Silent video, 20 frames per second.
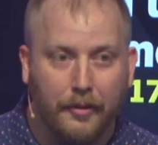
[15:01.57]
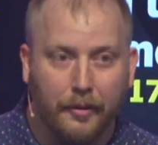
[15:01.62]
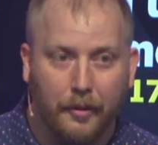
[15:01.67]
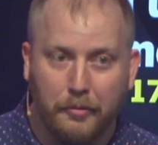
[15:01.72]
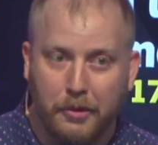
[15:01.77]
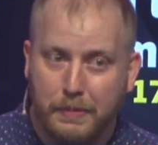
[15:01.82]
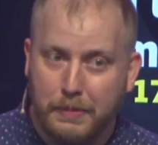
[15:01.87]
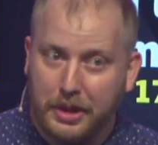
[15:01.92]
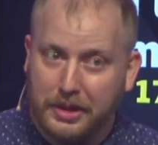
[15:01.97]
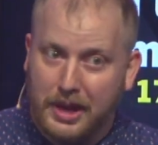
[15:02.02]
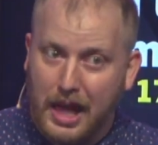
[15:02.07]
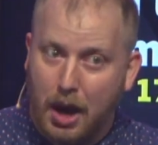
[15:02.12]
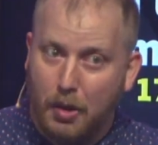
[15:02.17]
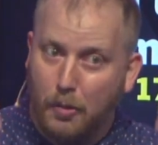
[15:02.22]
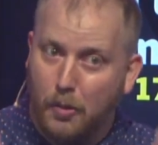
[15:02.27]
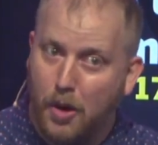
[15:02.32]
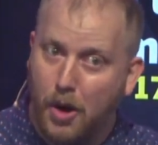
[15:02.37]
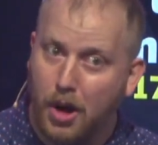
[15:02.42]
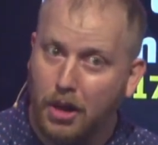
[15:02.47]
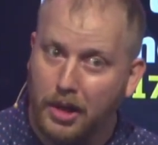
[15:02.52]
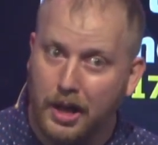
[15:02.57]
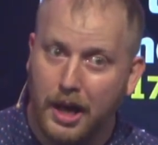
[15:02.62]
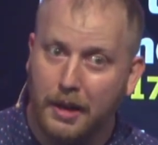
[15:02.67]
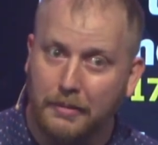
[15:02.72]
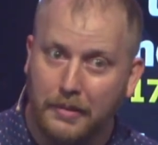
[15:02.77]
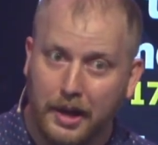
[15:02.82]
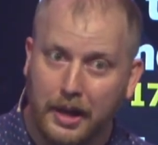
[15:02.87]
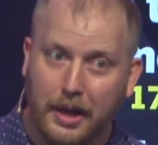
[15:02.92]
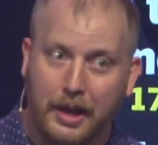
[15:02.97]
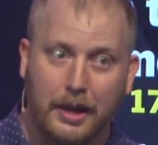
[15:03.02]
If we put that wall
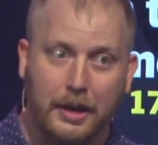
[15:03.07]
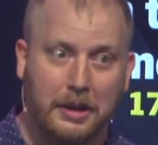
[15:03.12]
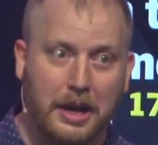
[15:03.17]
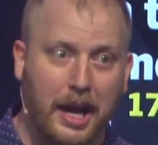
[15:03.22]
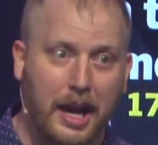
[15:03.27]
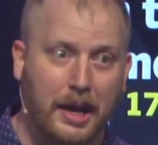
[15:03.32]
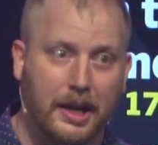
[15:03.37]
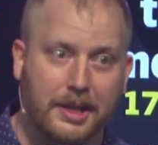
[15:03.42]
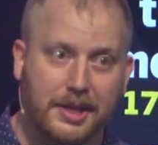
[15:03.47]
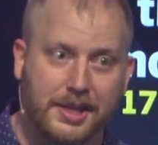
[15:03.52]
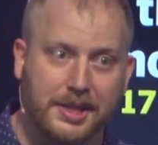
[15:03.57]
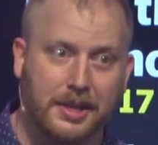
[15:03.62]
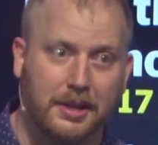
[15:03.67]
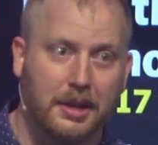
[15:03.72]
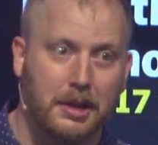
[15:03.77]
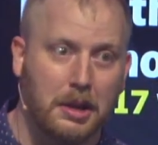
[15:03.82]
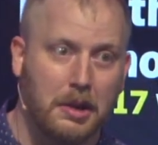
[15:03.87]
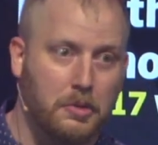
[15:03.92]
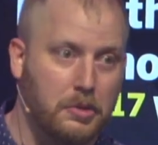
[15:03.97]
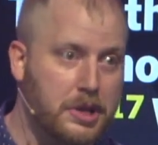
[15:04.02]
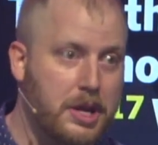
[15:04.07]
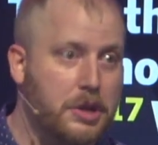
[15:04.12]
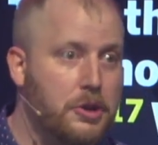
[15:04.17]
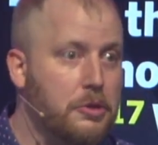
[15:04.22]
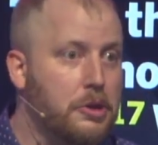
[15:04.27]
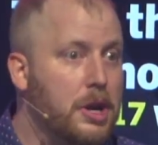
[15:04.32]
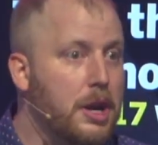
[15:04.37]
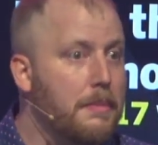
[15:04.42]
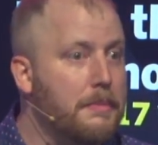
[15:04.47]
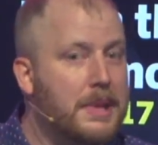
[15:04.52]
up, and it's
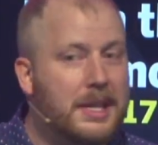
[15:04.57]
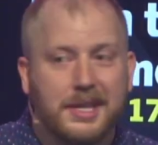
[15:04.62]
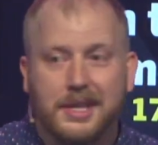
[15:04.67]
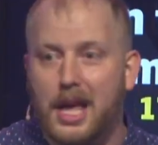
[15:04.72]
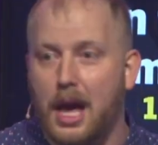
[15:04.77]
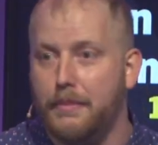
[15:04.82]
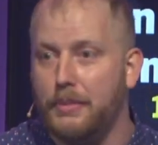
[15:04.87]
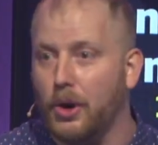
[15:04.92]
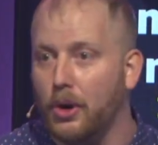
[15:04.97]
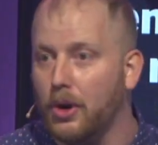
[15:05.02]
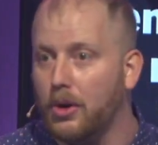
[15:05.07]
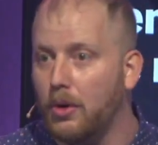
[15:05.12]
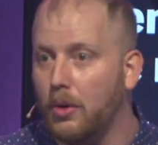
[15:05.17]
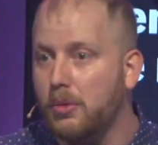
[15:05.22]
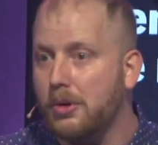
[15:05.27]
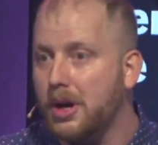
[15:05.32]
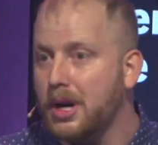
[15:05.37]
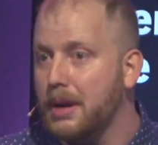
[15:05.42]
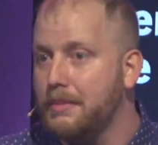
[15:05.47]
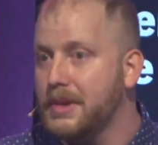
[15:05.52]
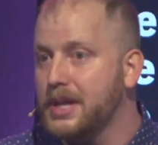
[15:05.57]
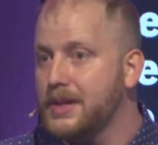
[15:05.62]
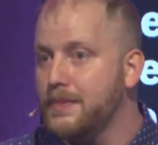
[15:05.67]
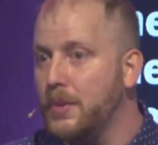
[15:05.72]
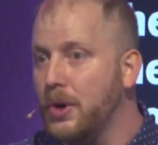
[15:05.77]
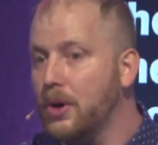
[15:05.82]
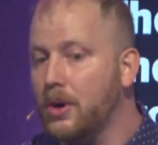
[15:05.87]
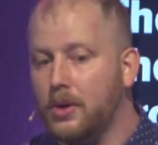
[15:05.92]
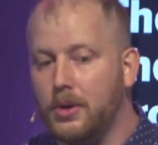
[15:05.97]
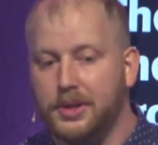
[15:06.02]
you're going to miss that miracle. We're going to miss
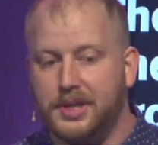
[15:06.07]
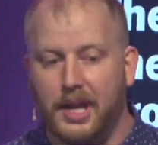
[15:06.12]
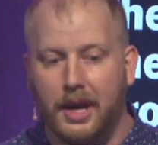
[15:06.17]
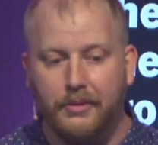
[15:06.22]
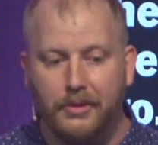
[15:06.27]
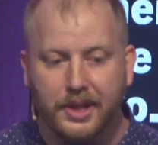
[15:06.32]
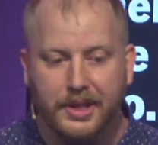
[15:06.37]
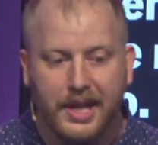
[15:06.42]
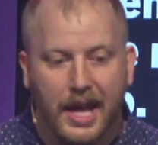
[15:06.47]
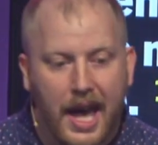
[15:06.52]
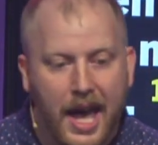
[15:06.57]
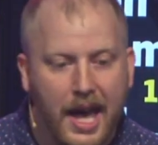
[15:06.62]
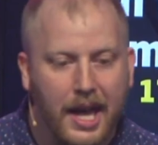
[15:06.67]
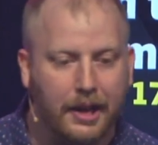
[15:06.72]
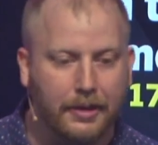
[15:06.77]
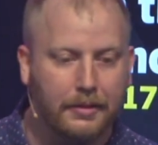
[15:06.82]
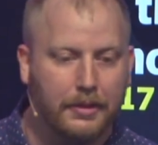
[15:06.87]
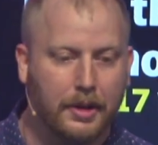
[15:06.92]
miracles every day.